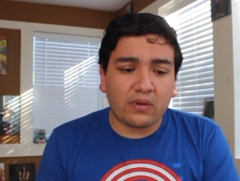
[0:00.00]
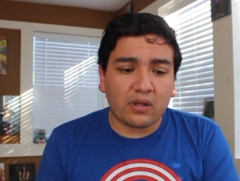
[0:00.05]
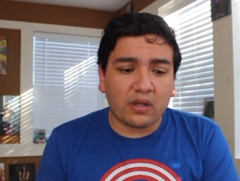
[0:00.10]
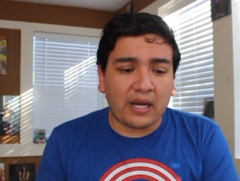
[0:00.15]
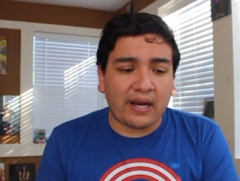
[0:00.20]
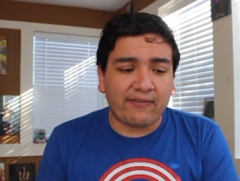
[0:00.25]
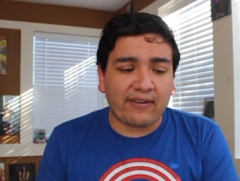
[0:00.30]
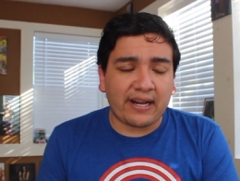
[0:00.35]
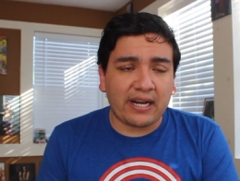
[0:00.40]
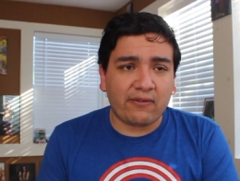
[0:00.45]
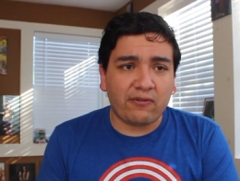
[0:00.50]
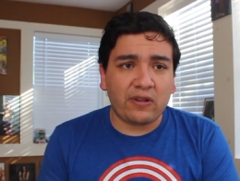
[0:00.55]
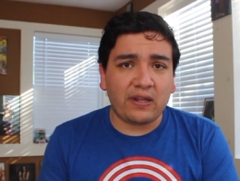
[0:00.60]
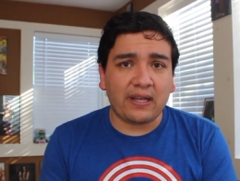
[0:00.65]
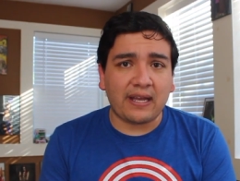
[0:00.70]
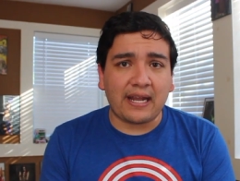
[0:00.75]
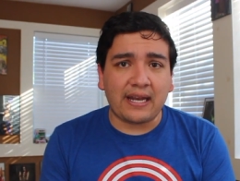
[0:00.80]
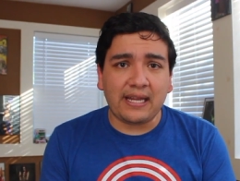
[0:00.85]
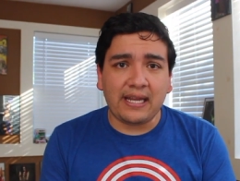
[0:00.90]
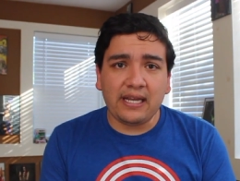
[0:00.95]
I've got
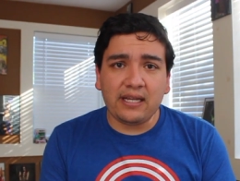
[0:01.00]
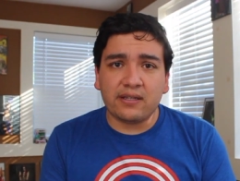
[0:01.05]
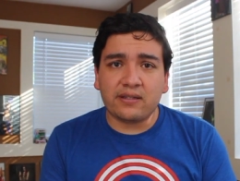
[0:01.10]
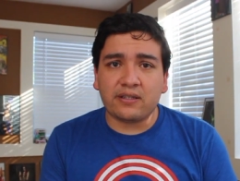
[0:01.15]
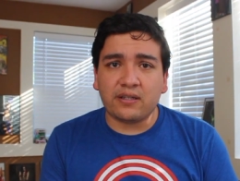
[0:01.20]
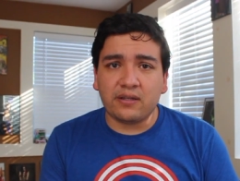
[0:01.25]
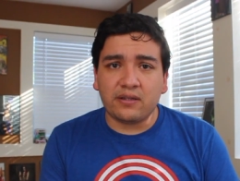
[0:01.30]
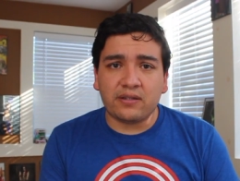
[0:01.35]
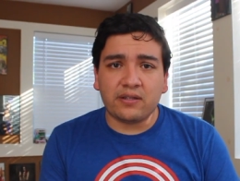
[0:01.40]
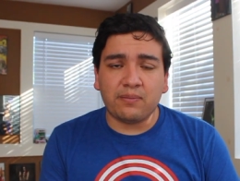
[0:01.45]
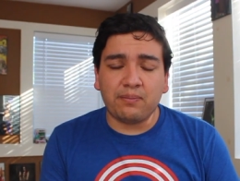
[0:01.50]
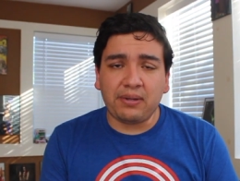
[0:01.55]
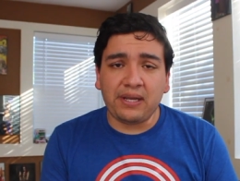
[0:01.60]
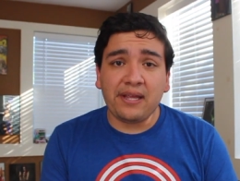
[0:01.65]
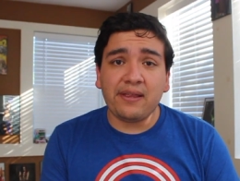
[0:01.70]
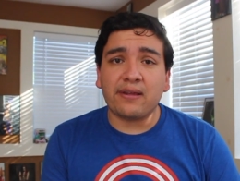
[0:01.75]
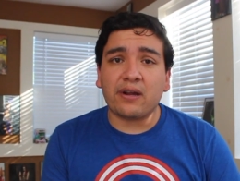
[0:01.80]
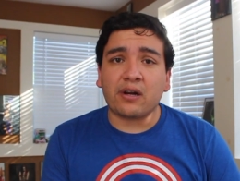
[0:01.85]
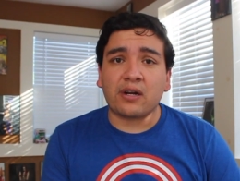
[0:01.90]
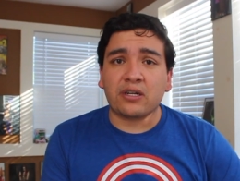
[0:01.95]
everything I need to
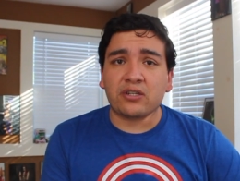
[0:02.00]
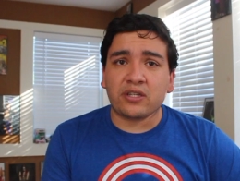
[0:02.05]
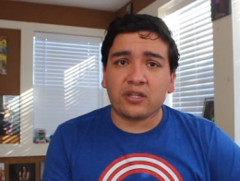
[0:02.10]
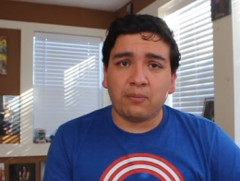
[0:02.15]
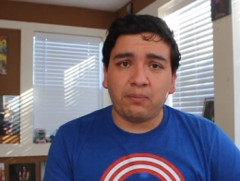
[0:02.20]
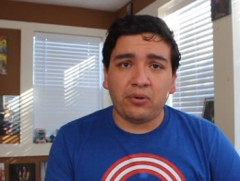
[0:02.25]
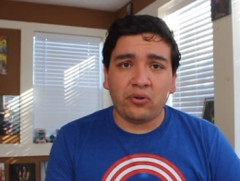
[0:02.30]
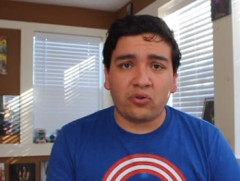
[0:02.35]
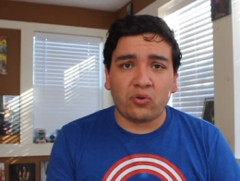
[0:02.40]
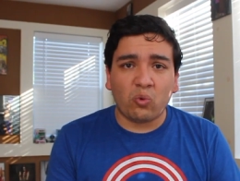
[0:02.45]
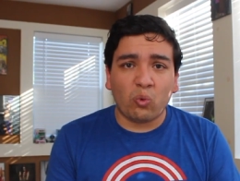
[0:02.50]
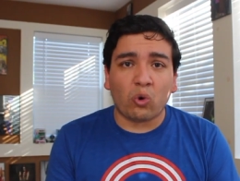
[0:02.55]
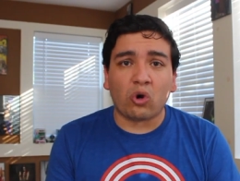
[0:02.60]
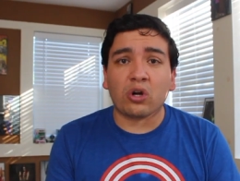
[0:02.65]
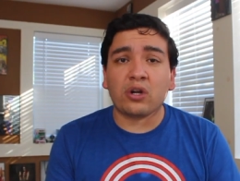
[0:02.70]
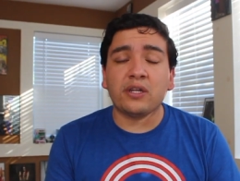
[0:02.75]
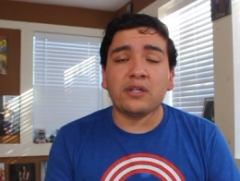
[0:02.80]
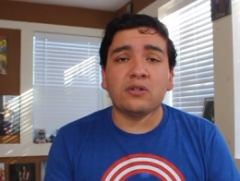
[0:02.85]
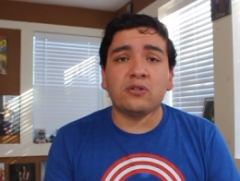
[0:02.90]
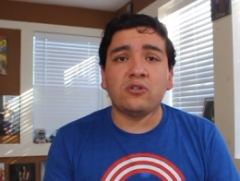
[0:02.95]
be there, and I just to put the
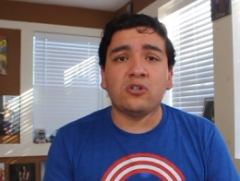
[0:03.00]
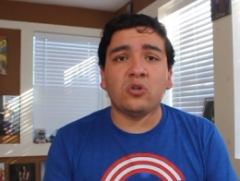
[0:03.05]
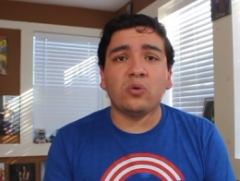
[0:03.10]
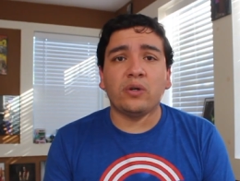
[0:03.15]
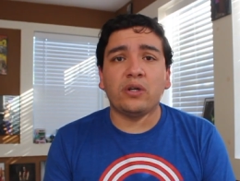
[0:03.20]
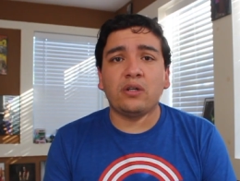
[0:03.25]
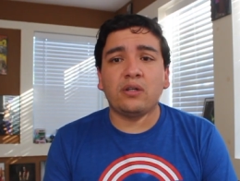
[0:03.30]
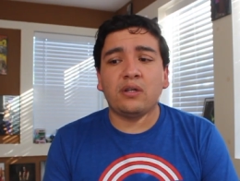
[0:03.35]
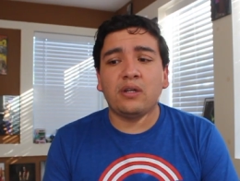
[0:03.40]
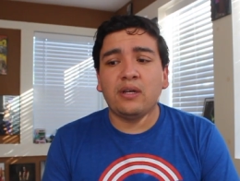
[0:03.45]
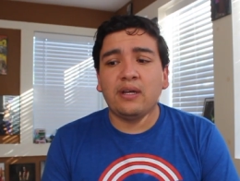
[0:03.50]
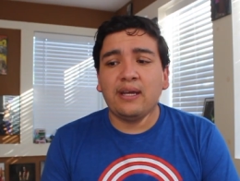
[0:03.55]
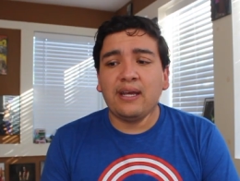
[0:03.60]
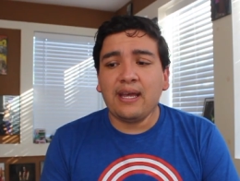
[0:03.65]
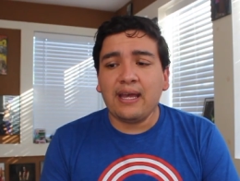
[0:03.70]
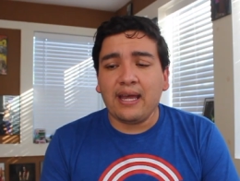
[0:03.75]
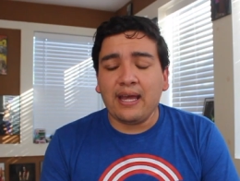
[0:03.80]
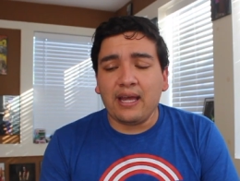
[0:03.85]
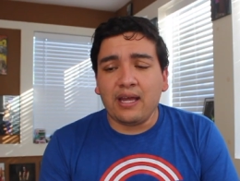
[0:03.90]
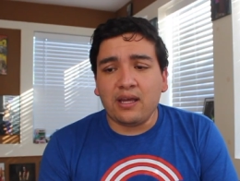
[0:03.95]
work into it.
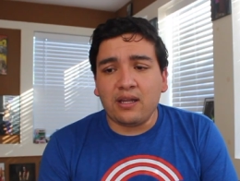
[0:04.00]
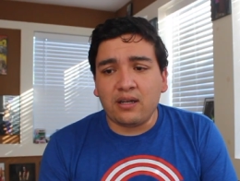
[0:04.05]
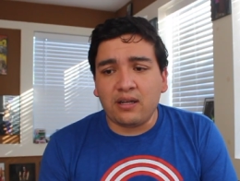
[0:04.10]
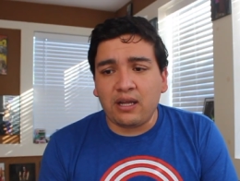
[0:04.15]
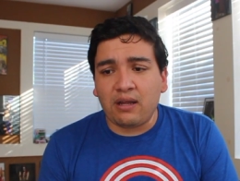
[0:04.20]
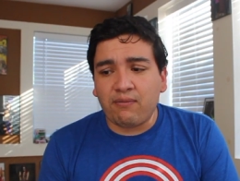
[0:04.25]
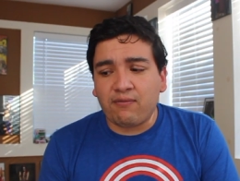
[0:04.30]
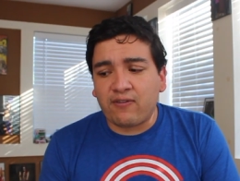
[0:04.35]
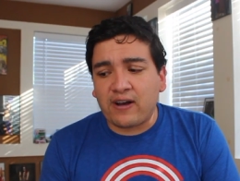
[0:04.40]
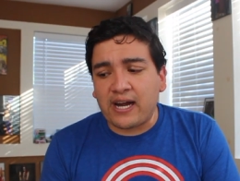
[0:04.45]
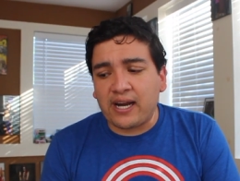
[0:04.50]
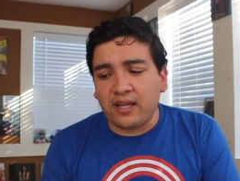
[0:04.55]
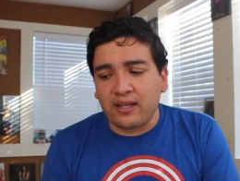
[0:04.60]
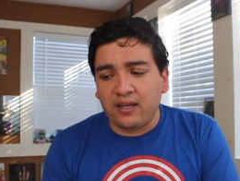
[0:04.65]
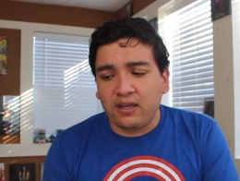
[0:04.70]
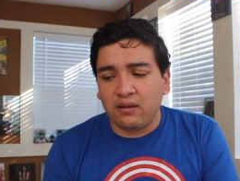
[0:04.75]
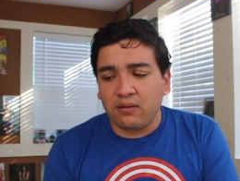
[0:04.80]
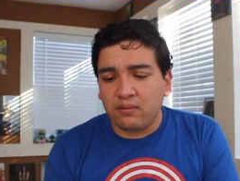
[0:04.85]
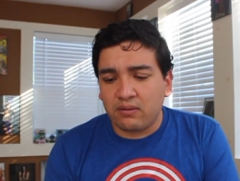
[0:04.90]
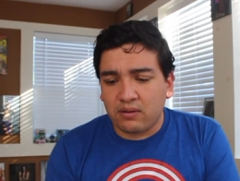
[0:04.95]
And it
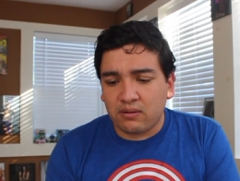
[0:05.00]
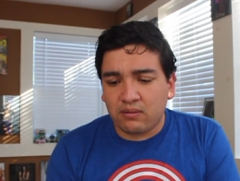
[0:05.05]
finally,